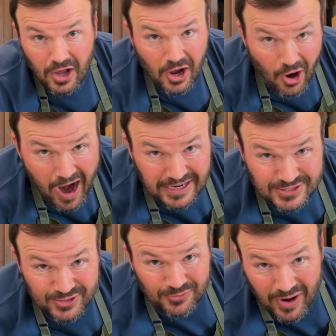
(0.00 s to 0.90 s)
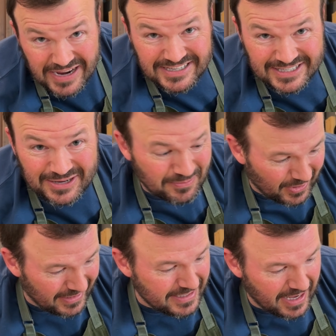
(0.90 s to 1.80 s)
All right, so the rice is
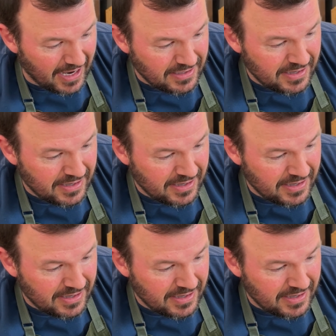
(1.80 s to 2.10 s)
completely done.